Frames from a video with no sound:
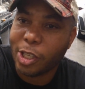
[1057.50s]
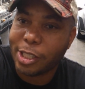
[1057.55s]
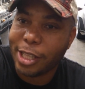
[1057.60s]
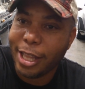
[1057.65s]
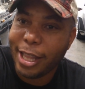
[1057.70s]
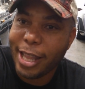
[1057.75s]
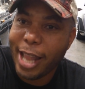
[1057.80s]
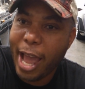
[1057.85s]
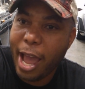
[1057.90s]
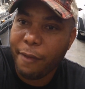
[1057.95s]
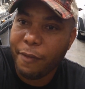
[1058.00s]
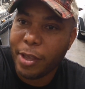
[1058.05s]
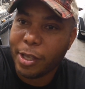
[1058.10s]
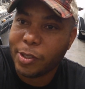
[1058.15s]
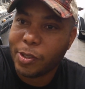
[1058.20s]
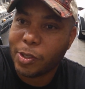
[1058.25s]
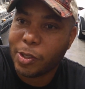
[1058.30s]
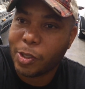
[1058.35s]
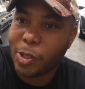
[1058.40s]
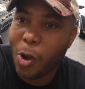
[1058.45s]
just laughing
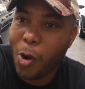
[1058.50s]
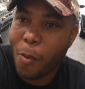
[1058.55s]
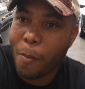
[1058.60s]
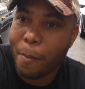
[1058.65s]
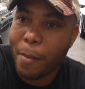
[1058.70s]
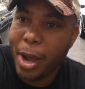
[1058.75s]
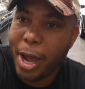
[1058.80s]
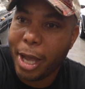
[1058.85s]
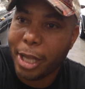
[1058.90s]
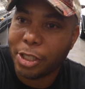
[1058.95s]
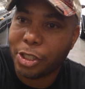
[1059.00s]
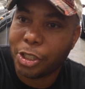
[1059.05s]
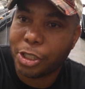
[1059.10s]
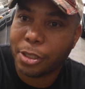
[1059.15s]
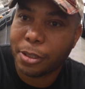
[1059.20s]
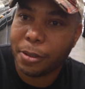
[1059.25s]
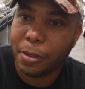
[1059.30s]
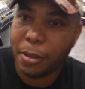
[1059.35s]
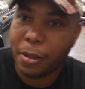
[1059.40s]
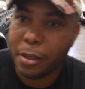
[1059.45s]
so
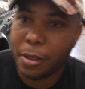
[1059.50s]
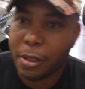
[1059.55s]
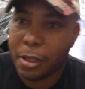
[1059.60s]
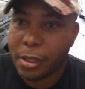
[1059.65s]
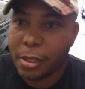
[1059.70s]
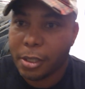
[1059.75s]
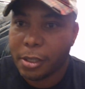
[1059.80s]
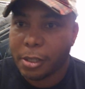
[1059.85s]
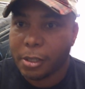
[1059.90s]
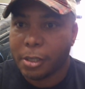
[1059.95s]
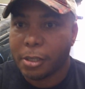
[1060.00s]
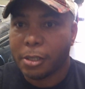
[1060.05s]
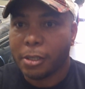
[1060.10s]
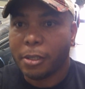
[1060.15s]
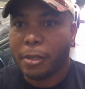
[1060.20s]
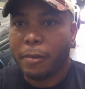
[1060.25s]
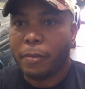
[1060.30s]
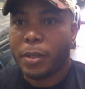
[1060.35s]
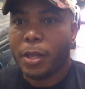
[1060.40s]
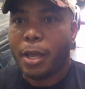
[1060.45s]
much.
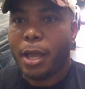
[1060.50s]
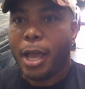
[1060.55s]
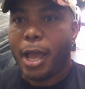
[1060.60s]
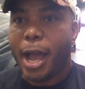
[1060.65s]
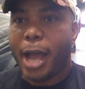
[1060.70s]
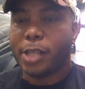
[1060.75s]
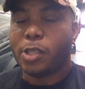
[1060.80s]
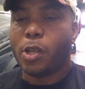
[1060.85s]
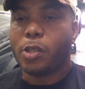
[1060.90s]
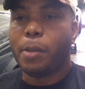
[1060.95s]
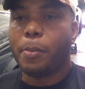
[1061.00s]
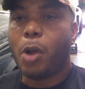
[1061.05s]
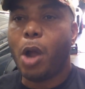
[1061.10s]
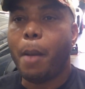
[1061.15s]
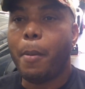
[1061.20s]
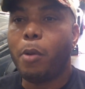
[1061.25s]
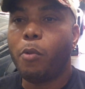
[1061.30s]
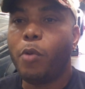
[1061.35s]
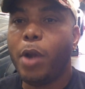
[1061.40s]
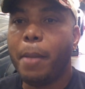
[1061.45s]
I saw some
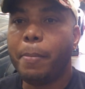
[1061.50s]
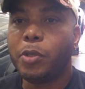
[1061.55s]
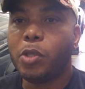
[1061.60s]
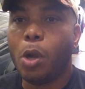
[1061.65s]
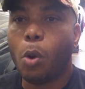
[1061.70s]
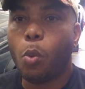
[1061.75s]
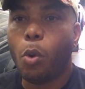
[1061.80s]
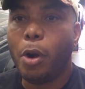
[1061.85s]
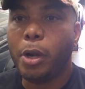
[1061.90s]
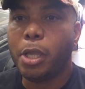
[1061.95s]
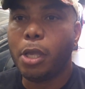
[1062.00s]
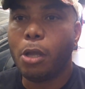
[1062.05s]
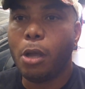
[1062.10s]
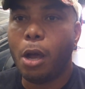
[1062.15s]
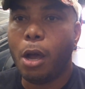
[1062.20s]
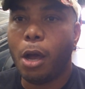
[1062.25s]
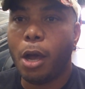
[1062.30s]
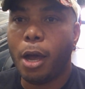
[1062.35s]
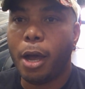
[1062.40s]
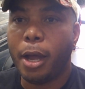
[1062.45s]
carbon rims you're working
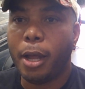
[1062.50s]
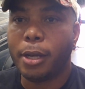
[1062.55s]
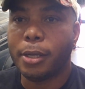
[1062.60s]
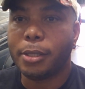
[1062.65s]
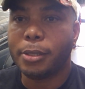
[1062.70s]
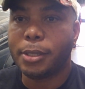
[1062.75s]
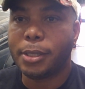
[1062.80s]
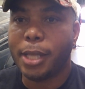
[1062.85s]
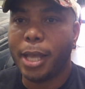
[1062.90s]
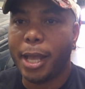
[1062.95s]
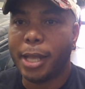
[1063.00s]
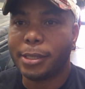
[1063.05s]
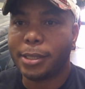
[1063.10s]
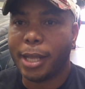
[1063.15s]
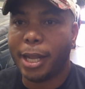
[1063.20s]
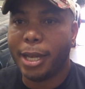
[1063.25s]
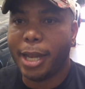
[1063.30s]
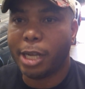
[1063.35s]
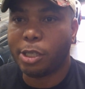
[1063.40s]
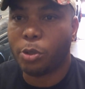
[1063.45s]
on, says
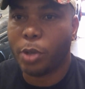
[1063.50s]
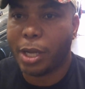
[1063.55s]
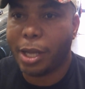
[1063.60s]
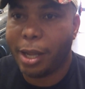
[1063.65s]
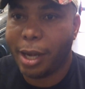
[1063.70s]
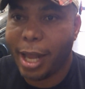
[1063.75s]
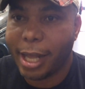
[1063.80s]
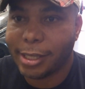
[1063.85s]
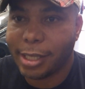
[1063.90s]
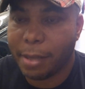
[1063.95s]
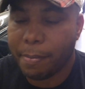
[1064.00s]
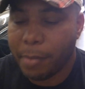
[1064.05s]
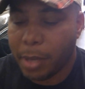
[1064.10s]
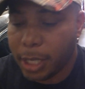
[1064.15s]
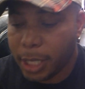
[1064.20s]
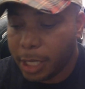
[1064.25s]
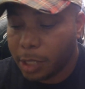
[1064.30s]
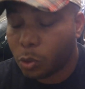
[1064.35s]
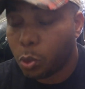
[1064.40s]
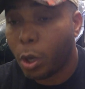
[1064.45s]
Electric Classic
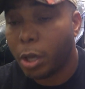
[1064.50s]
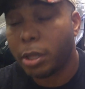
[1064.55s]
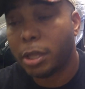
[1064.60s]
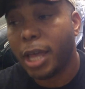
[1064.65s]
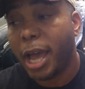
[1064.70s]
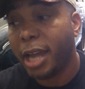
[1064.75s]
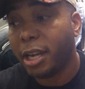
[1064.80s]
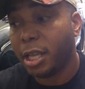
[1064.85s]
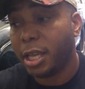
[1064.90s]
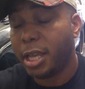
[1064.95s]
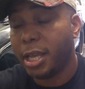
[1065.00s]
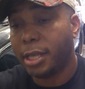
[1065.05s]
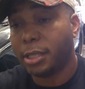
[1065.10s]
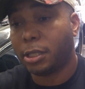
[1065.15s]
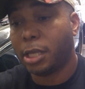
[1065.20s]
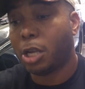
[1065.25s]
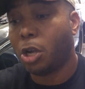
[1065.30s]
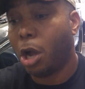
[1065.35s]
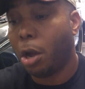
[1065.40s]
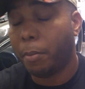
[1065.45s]
Minis. Well, that is
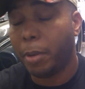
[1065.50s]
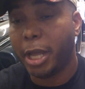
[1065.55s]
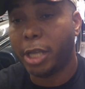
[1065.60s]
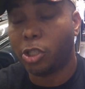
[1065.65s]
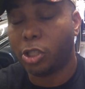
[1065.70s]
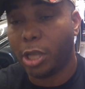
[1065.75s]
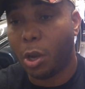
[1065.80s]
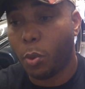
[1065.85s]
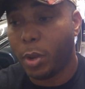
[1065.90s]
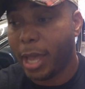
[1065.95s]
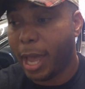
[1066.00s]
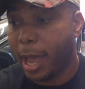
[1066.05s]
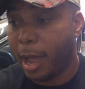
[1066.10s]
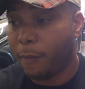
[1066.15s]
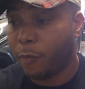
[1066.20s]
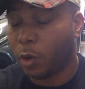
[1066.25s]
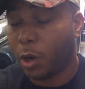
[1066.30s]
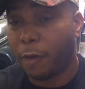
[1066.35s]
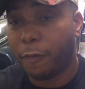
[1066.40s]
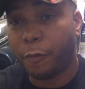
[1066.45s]
the combination that we
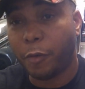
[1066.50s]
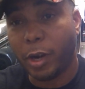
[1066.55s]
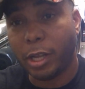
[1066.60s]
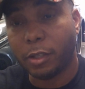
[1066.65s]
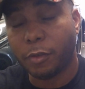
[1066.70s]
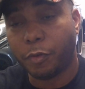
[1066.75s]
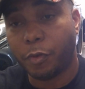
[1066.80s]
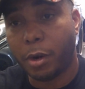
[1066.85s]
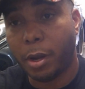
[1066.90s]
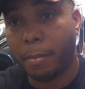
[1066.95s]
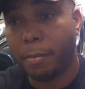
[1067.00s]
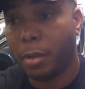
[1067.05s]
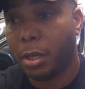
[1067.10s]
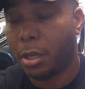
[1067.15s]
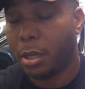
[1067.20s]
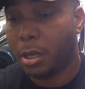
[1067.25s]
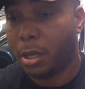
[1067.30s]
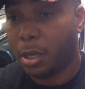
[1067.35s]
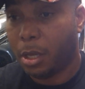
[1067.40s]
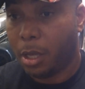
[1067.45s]
have with our friends from
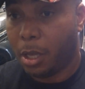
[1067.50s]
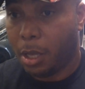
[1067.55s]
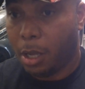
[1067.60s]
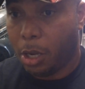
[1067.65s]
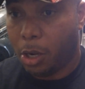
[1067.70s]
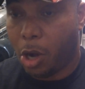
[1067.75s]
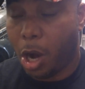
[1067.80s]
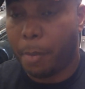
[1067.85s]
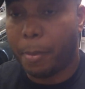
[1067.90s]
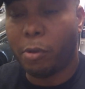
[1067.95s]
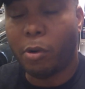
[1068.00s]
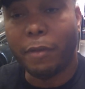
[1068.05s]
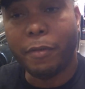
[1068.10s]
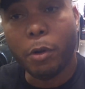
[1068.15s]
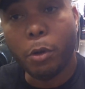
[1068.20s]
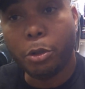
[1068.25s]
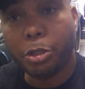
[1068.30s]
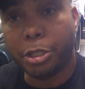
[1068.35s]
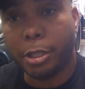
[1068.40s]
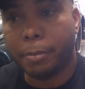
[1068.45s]
Carbon
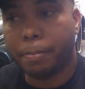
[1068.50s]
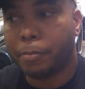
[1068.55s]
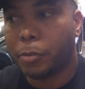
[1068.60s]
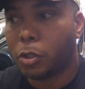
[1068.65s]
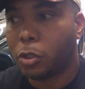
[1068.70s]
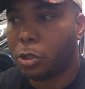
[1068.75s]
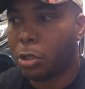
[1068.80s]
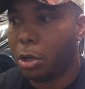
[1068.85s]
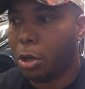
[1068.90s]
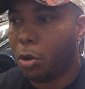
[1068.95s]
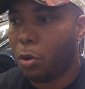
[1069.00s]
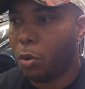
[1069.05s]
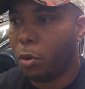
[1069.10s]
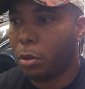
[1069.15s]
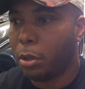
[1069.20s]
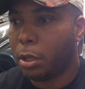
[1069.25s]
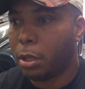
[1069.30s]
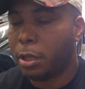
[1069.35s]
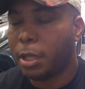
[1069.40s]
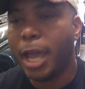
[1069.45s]
Revolution.
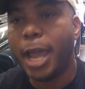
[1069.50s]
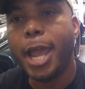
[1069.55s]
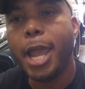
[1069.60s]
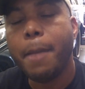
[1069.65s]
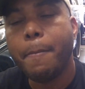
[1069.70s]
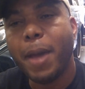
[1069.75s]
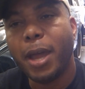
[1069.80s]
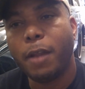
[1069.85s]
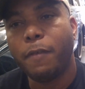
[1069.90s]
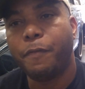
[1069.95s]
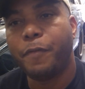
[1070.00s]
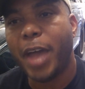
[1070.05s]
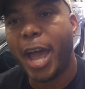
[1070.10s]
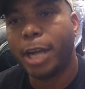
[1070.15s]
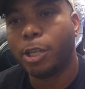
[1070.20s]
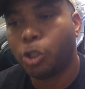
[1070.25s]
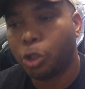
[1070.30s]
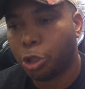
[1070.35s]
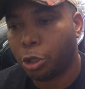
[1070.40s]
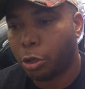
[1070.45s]
So they
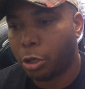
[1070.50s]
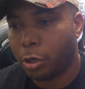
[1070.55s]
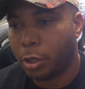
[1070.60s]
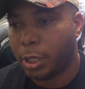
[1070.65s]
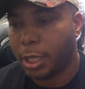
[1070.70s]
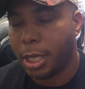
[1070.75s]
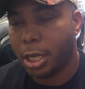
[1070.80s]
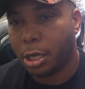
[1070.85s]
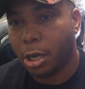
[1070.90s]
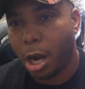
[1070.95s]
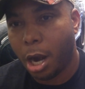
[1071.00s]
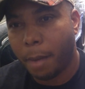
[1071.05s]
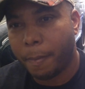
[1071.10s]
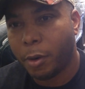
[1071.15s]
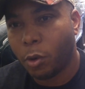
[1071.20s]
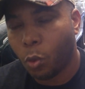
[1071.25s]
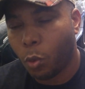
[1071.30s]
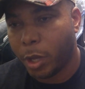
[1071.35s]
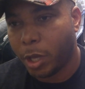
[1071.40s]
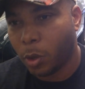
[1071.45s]
manufacture the
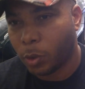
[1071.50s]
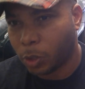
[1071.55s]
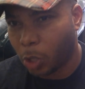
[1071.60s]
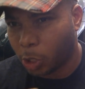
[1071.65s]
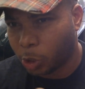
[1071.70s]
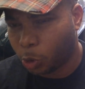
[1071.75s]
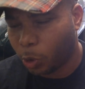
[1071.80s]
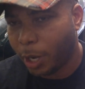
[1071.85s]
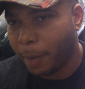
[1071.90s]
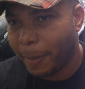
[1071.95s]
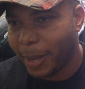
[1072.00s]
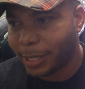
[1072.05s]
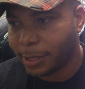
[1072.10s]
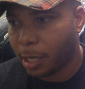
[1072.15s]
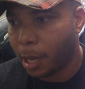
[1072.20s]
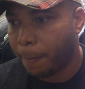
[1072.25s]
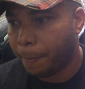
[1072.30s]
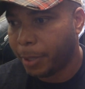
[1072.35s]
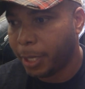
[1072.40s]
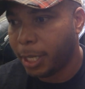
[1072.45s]
carbon wheels, Australia-based
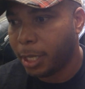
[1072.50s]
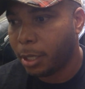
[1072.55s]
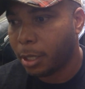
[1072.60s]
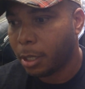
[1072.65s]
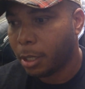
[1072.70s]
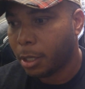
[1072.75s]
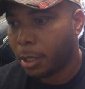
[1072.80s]
company.